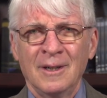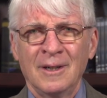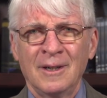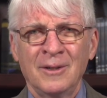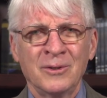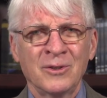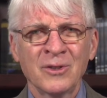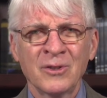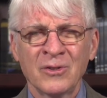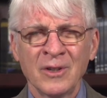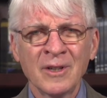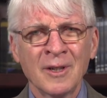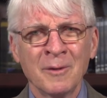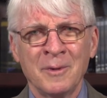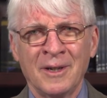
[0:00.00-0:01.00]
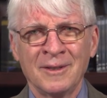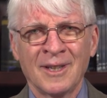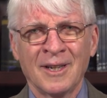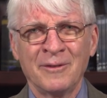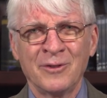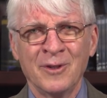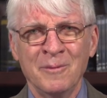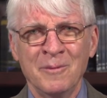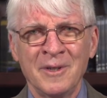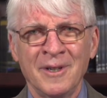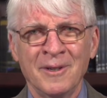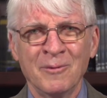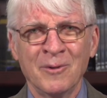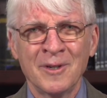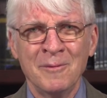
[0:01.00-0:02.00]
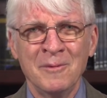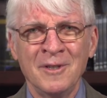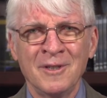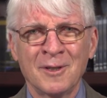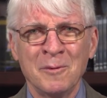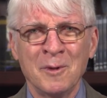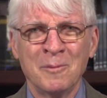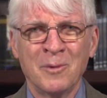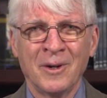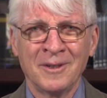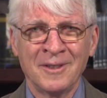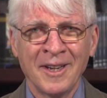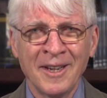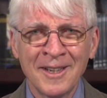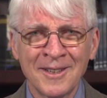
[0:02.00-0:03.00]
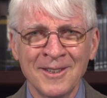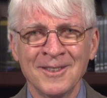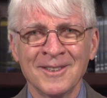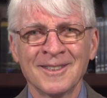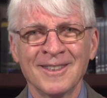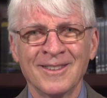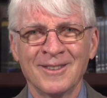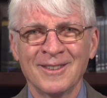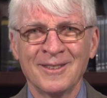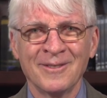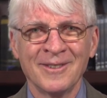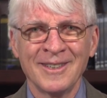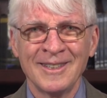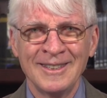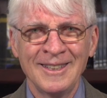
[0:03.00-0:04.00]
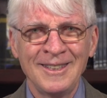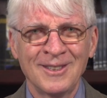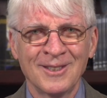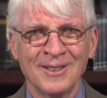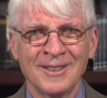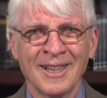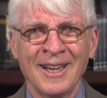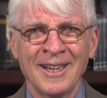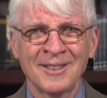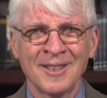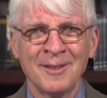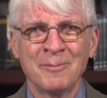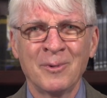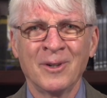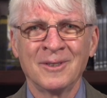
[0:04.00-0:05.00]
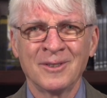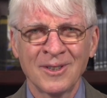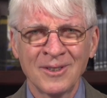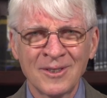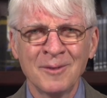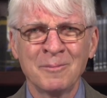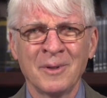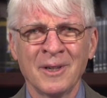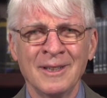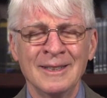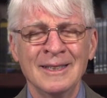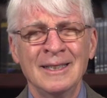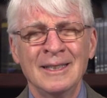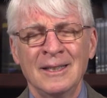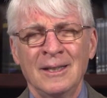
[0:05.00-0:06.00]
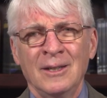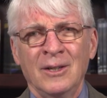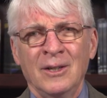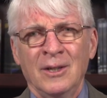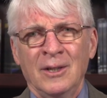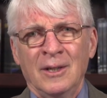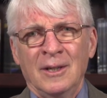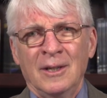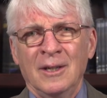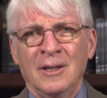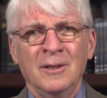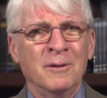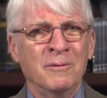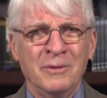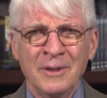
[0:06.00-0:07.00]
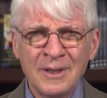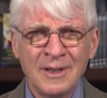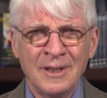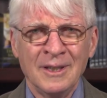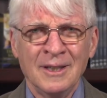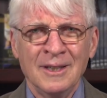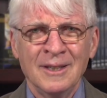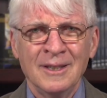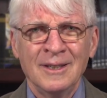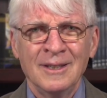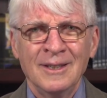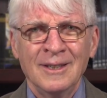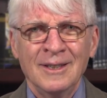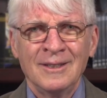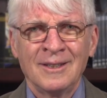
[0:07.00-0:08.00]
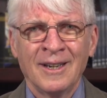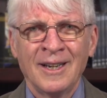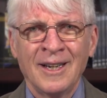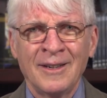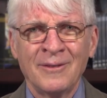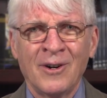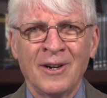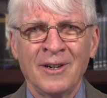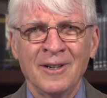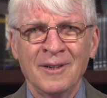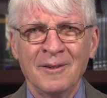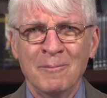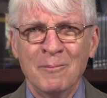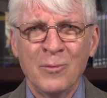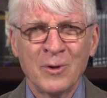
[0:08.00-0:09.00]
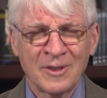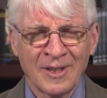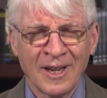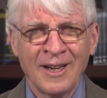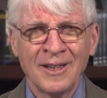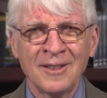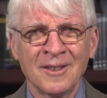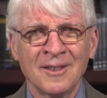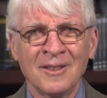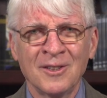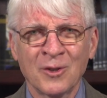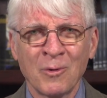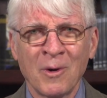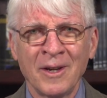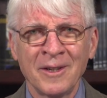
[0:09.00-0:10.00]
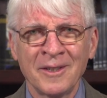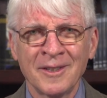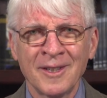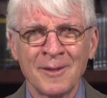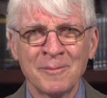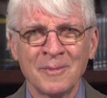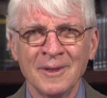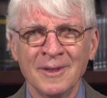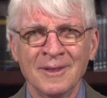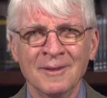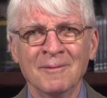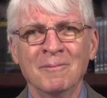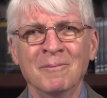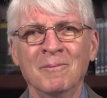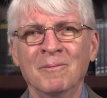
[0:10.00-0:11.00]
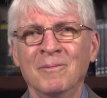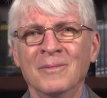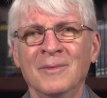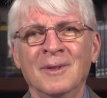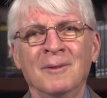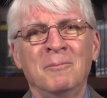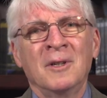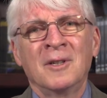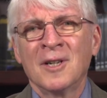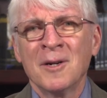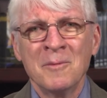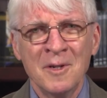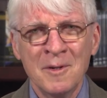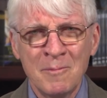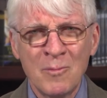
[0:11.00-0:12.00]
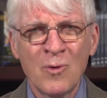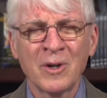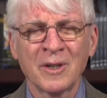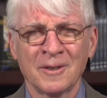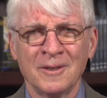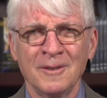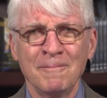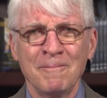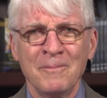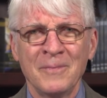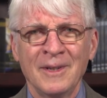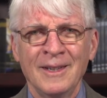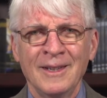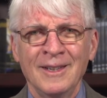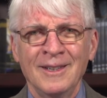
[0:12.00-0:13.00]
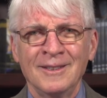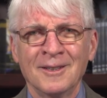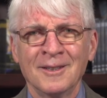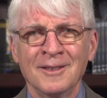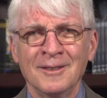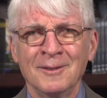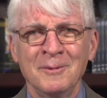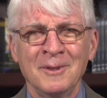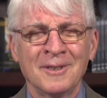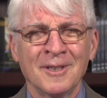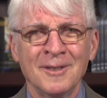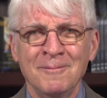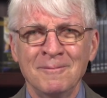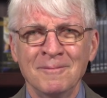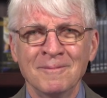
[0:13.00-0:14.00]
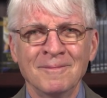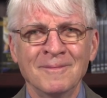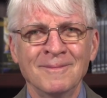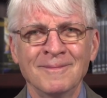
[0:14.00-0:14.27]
Oh, just think about that for a minute, what it means to be partakers of the divine nature, to actually participate in divinity, to have our mortality swallowed up and become immortal, to become,